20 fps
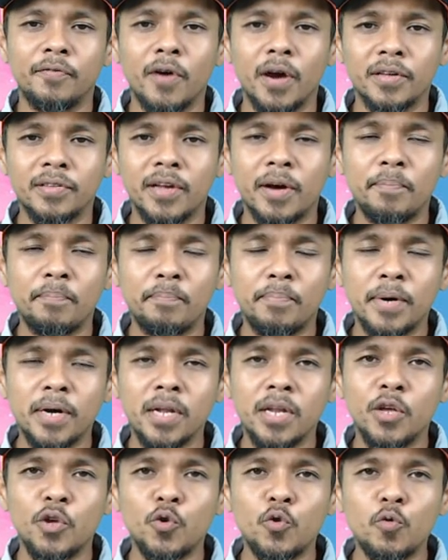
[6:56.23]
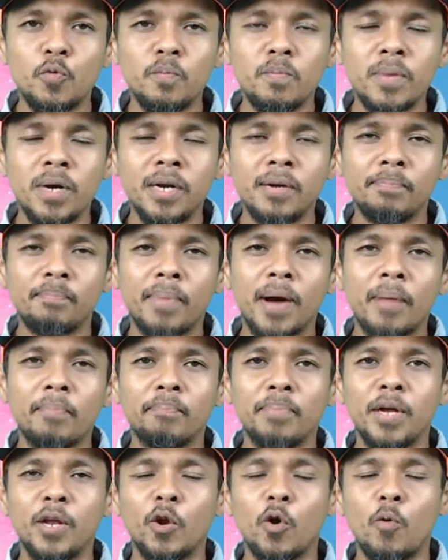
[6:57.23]
For example, human
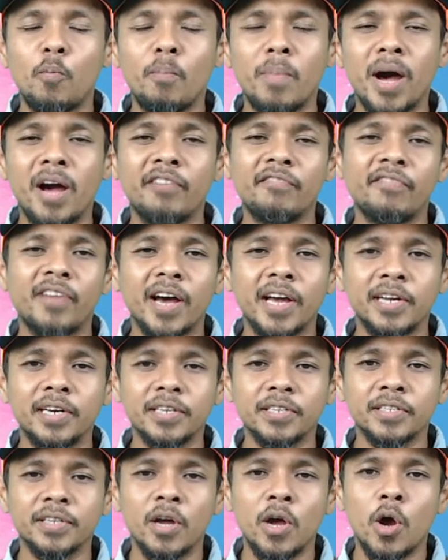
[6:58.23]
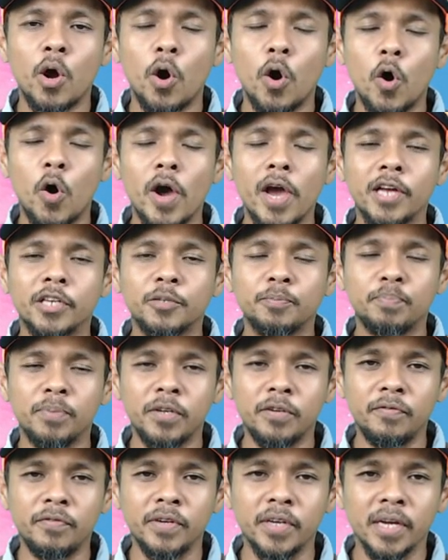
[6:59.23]
papilloma virus or
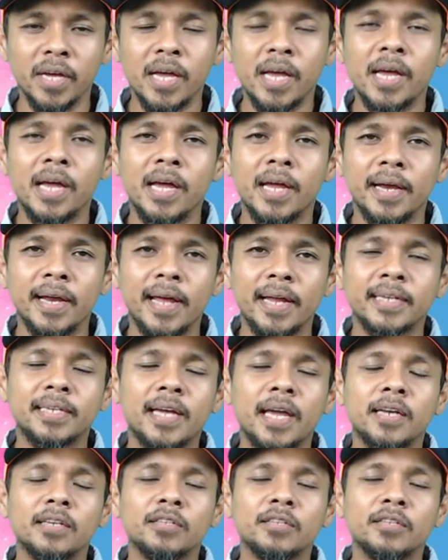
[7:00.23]
HPV that can